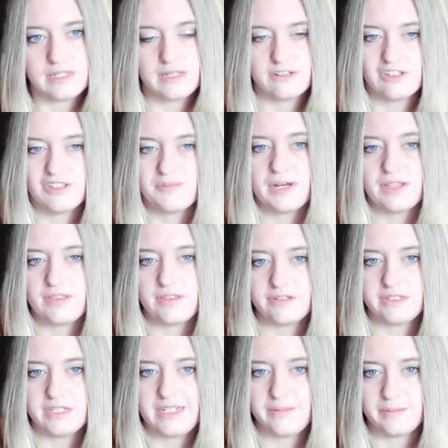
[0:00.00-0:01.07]
There's about
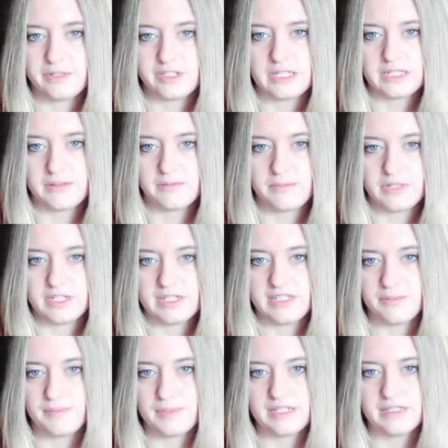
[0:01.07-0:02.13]
13
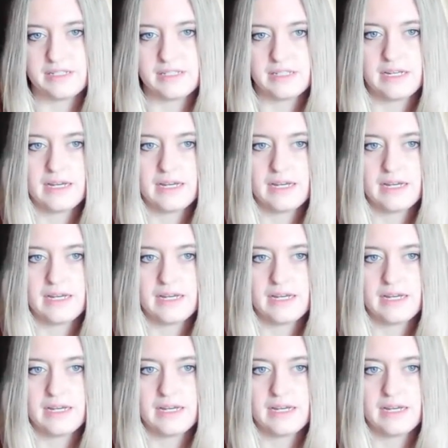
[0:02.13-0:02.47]
participants.